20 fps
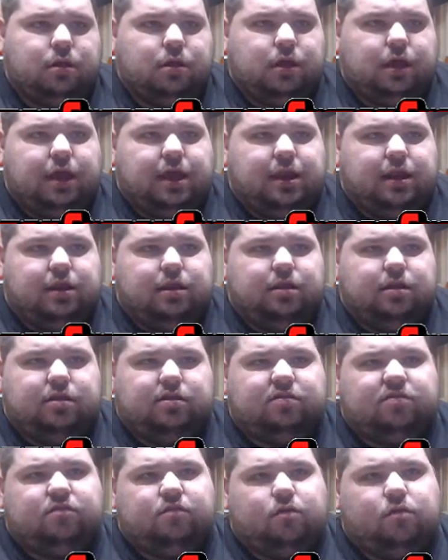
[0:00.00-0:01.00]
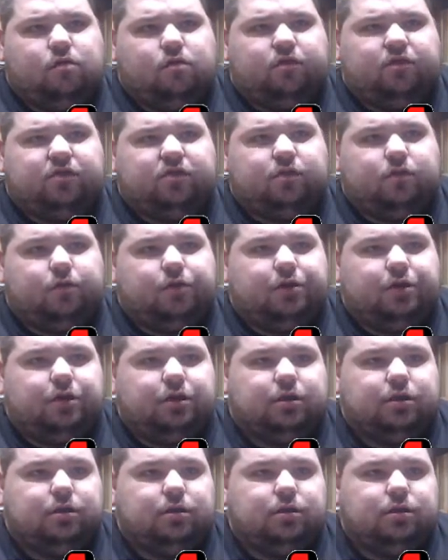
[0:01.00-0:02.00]
And the whole story
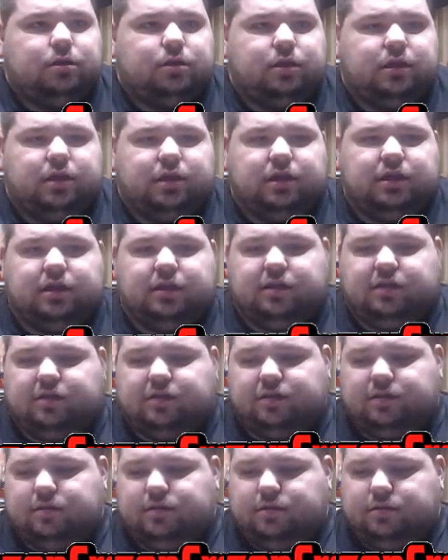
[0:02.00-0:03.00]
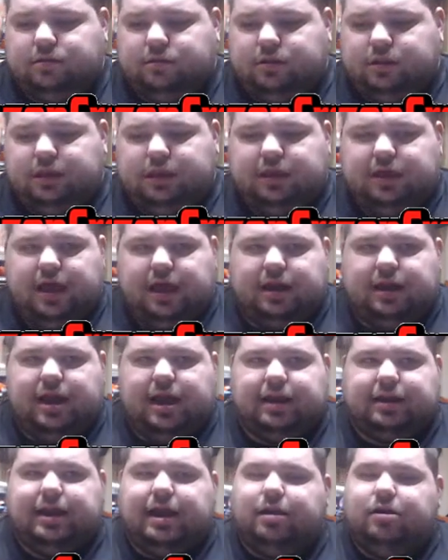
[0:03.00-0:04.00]
is Link got knocked out